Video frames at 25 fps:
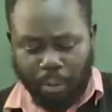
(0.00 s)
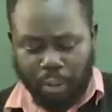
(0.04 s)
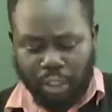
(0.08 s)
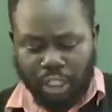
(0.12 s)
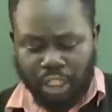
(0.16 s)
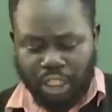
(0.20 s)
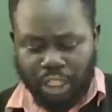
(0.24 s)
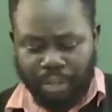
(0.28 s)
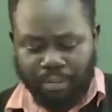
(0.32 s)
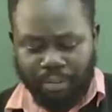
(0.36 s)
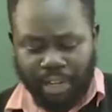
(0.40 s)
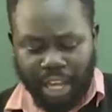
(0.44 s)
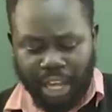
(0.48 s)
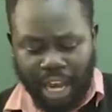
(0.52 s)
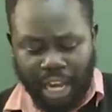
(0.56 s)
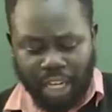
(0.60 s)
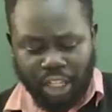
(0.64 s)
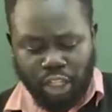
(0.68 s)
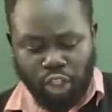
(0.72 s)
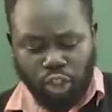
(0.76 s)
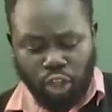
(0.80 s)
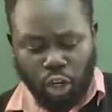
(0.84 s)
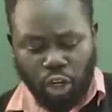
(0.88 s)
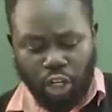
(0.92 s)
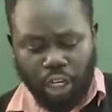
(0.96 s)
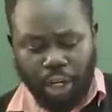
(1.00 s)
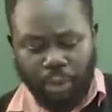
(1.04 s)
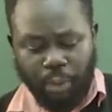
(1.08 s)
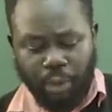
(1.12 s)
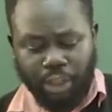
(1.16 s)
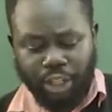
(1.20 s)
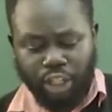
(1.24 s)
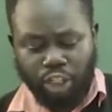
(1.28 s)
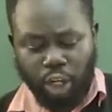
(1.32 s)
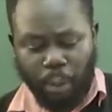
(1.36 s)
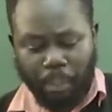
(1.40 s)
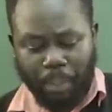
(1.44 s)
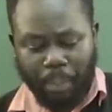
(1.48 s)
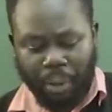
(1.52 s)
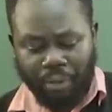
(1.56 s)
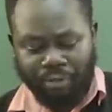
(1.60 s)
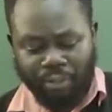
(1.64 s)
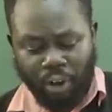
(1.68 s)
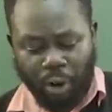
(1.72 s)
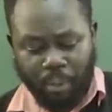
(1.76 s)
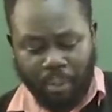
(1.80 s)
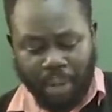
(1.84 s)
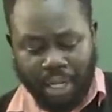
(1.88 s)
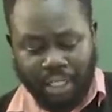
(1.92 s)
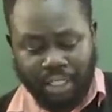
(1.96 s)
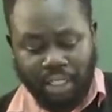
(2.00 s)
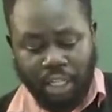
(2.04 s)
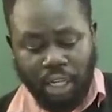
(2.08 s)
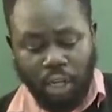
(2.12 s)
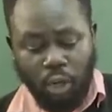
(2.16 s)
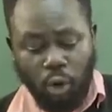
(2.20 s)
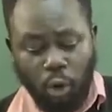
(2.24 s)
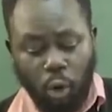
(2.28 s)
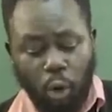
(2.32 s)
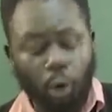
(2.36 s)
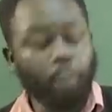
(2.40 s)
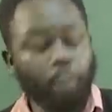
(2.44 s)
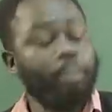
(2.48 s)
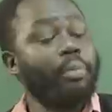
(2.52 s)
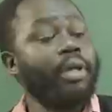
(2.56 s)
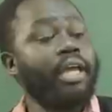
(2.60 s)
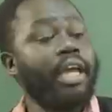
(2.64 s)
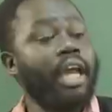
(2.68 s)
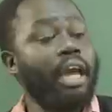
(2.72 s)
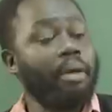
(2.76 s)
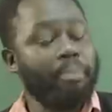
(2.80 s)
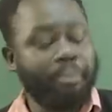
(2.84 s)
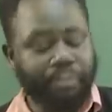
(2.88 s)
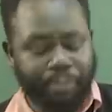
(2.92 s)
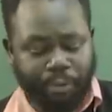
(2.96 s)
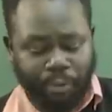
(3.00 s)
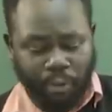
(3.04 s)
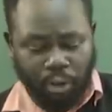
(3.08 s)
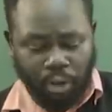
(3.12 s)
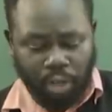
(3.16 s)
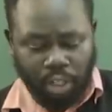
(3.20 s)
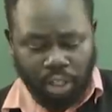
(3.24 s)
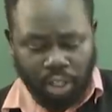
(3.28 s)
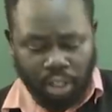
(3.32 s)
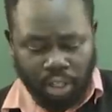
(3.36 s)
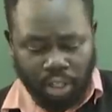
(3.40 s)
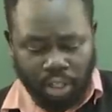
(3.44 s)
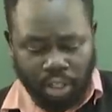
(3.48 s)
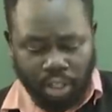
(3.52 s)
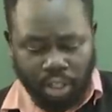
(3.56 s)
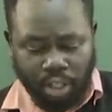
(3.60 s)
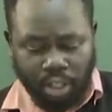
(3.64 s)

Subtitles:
positively and strongly with job performance will be helpful